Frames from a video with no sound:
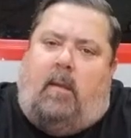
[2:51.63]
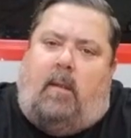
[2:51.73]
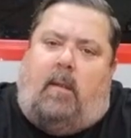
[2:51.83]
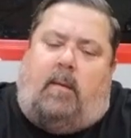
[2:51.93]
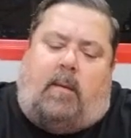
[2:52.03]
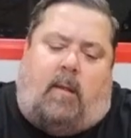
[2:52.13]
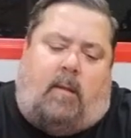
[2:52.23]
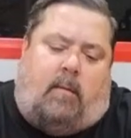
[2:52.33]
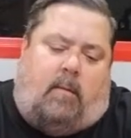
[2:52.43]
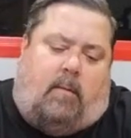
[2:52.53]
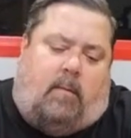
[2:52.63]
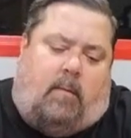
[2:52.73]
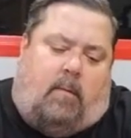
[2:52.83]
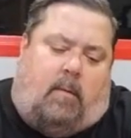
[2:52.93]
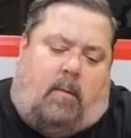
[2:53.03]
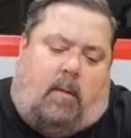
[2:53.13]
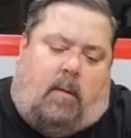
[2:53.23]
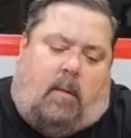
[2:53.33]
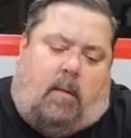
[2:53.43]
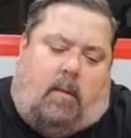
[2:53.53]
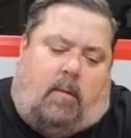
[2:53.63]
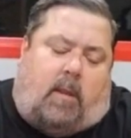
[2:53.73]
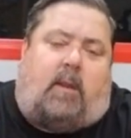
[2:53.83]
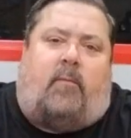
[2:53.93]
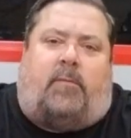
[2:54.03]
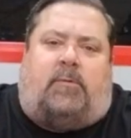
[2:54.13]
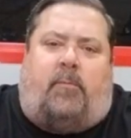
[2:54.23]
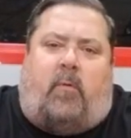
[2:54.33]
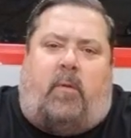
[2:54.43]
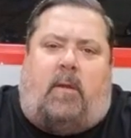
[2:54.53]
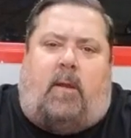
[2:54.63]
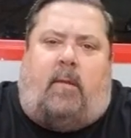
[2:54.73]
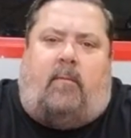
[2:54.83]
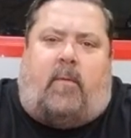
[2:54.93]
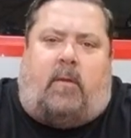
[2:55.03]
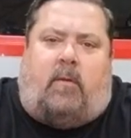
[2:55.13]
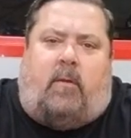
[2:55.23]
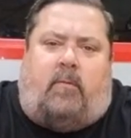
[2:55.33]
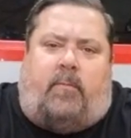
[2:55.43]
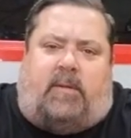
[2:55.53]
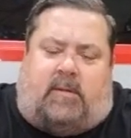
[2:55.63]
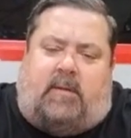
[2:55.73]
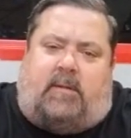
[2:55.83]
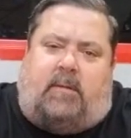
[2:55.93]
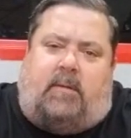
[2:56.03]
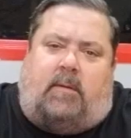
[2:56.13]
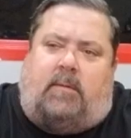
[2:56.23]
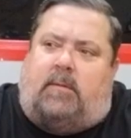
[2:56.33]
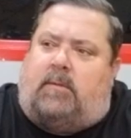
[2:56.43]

And uh, thank you for supporting a veteran-owned business and a,